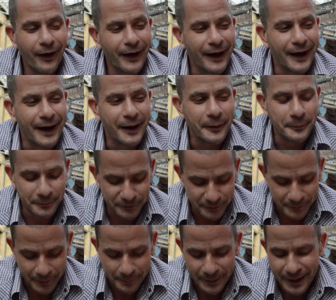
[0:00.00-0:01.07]
from
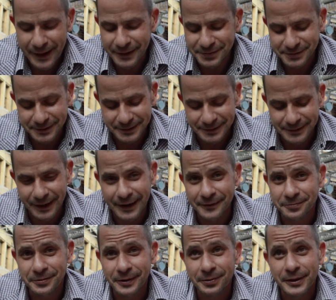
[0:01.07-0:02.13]
my past, and I
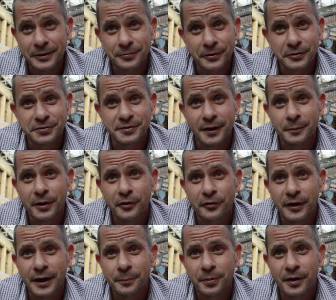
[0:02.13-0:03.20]
felt that first stomach
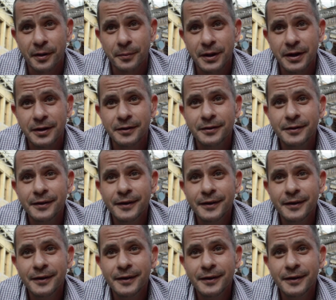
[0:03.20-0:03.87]
cramp come in,